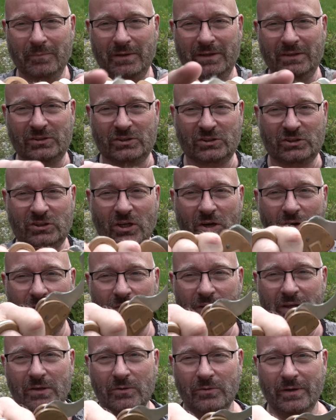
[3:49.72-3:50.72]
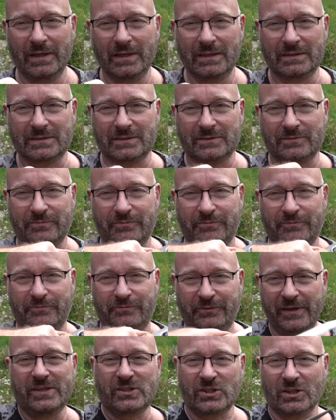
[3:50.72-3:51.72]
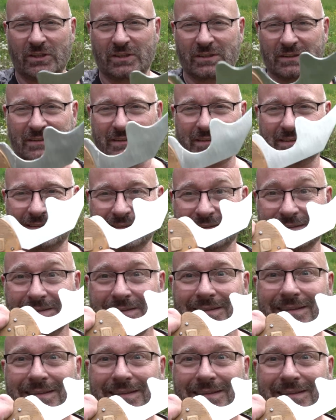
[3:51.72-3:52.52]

me show you its features.